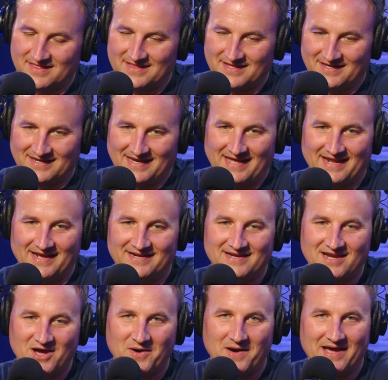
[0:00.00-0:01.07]
the thing. And I
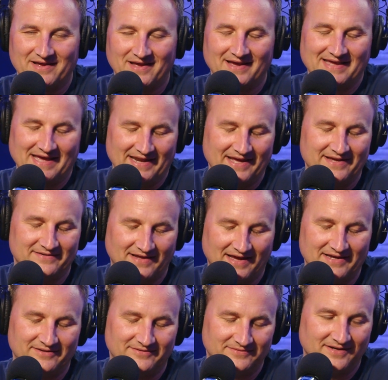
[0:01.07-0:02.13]
know
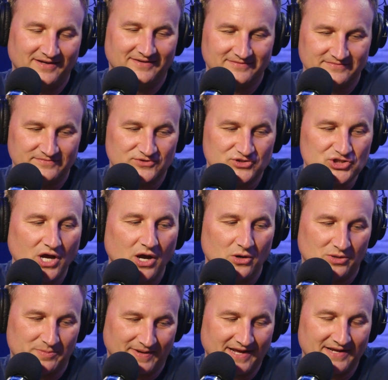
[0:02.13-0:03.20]
I
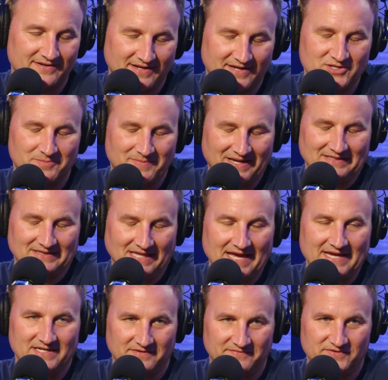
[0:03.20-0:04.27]
joke, but I don't make
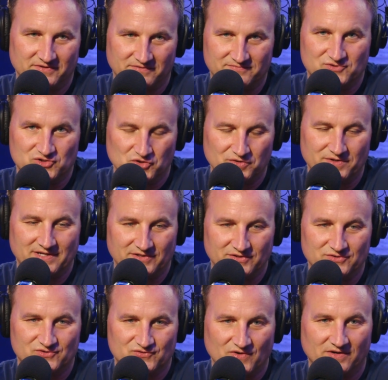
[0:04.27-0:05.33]
light of your journey and
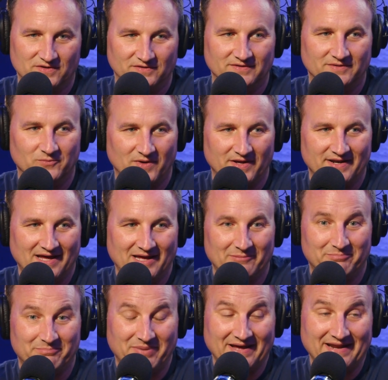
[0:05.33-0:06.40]
your struggle and whatnot.
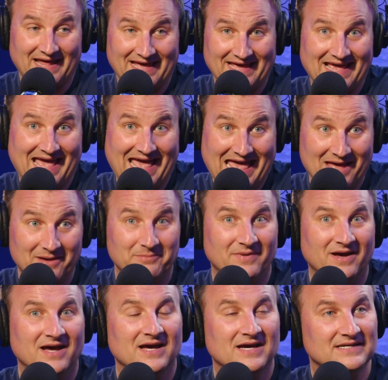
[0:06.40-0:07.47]
But I
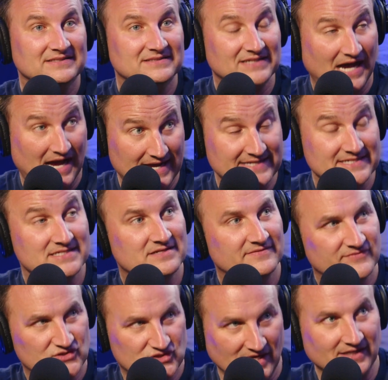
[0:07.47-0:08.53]
am kind
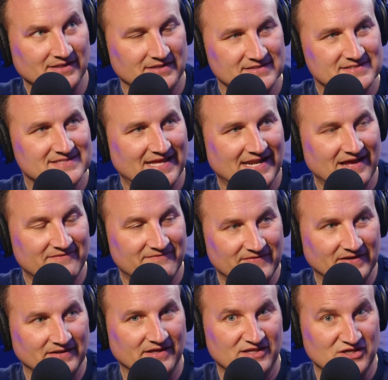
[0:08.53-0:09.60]
of jealous that I
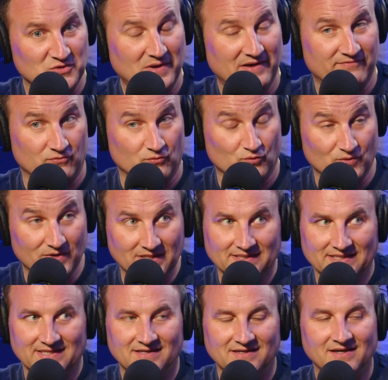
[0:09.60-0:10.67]
feel like you have
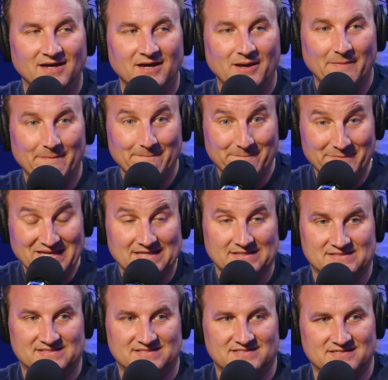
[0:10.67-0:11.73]
really
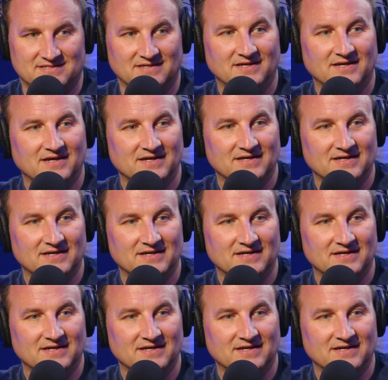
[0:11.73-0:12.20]
missed